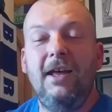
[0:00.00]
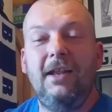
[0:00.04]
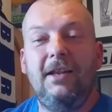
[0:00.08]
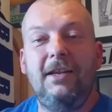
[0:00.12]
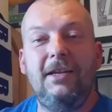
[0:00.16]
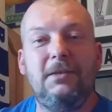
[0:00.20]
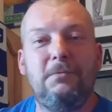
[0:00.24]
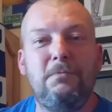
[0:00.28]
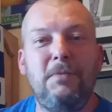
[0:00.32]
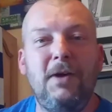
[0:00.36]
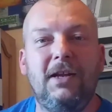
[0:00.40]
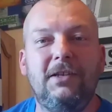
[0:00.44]

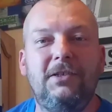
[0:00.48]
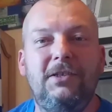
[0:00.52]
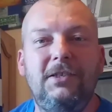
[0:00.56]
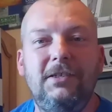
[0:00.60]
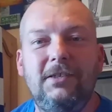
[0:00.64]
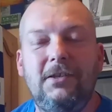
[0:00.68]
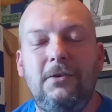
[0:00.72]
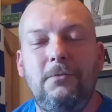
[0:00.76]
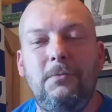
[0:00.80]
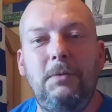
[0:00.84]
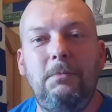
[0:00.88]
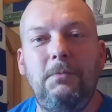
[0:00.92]
These
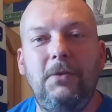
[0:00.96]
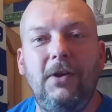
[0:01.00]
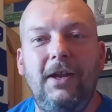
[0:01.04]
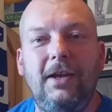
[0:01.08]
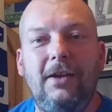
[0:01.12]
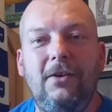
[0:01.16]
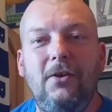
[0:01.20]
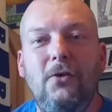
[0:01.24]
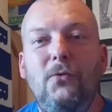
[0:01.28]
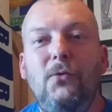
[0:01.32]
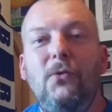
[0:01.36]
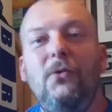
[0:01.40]
matches are going to be
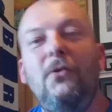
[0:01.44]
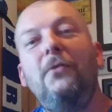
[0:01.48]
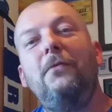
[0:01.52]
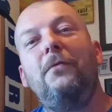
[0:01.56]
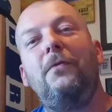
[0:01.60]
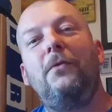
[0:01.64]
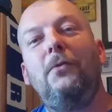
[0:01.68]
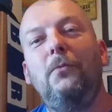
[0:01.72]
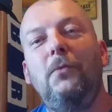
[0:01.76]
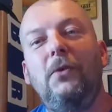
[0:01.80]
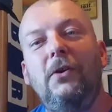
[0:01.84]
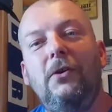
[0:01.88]
played all
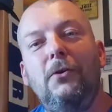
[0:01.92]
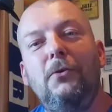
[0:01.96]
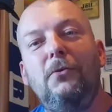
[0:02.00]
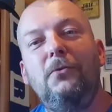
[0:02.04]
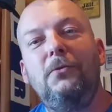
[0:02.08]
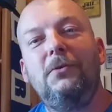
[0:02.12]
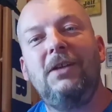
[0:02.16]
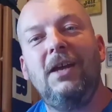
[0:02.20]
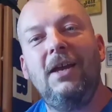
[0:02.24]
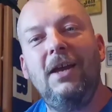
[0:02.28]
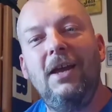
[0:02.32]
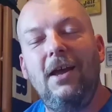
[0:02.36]
over the
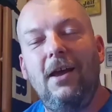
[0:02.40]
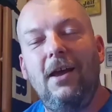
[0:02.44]
world.